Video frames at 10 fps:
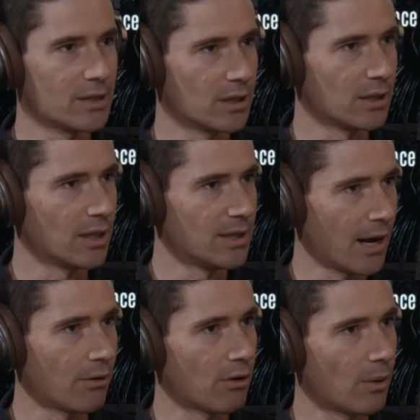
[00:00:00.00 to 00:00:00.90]
the
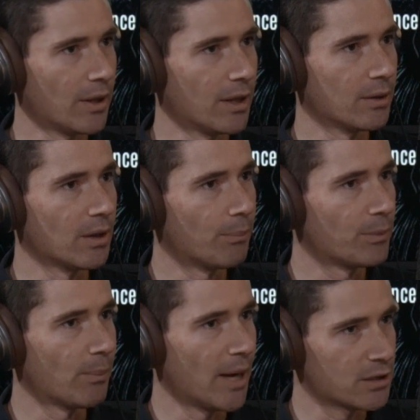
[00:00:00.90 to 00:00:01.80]
narrower
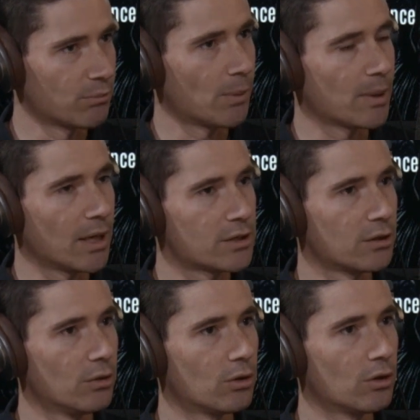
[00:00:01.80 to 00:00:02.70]
the patient population
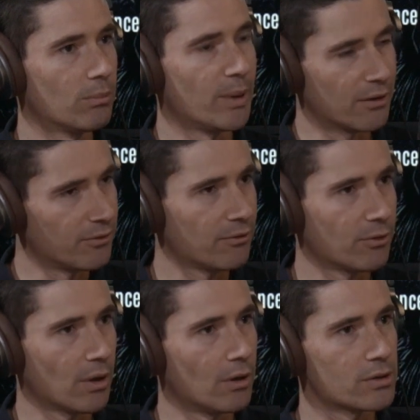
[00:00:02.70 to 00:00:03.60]
who could benefit from those,